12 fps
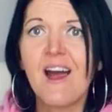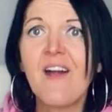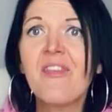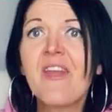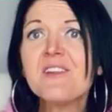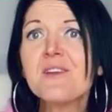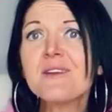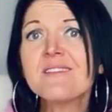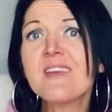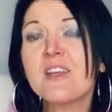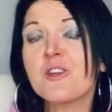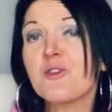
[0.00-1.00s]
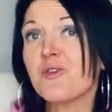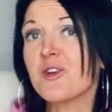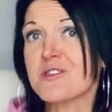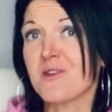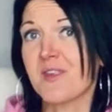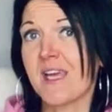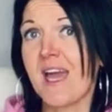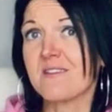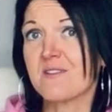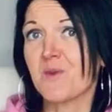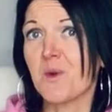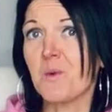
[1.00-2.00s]
and then you can take your foot off the
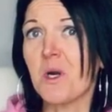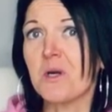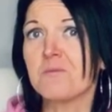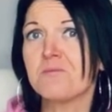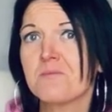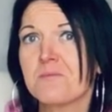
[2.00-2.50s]
gas for a while.